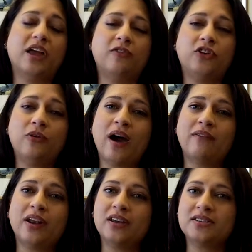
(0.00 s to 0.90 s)
If you have
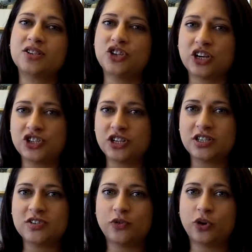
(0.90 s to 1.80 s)
any
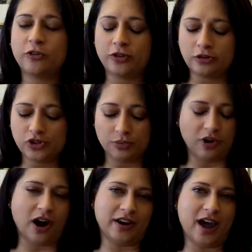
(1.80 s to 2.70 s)
suggestions for future
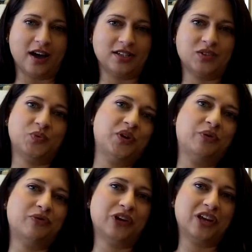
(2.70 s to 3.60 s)
broadcasts, we
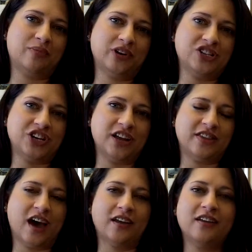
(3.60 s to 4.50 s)
would really appreciate
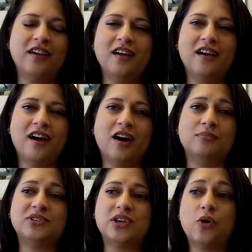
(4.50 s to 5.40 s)
that.
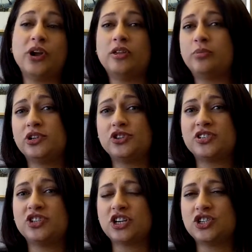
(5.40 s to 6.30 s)
So either put your
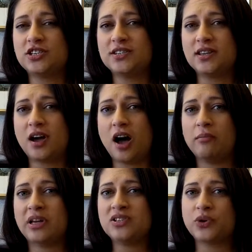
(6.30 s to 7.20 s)
suggestions in the
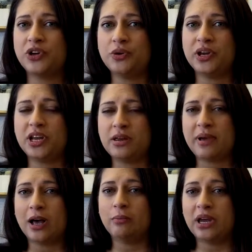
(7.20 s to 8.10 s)
comments or you can
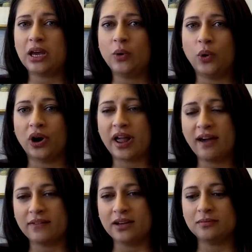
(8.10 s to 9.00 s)
email me or
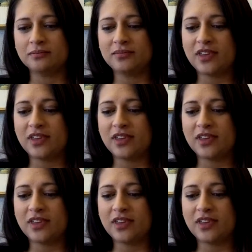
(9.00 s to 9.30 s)
Kevin.